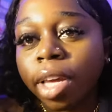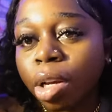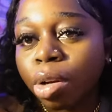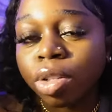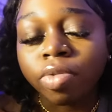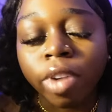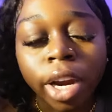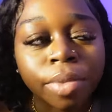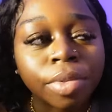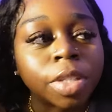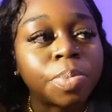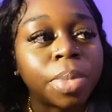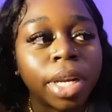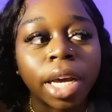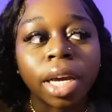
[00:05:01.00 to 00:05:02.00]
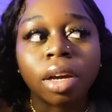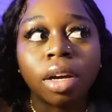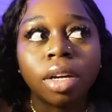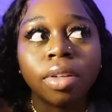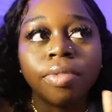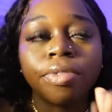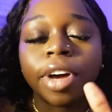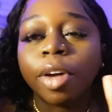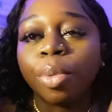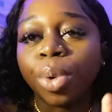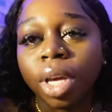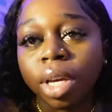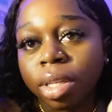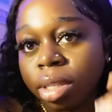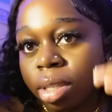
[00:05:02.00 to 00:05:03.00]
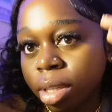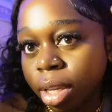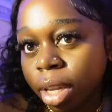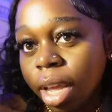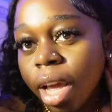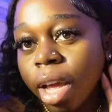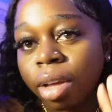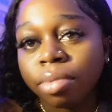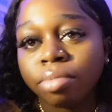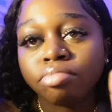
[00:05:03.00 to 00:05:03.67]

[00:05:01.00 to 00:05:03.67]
kilos, right? It's been like 5 weeks. Yeah.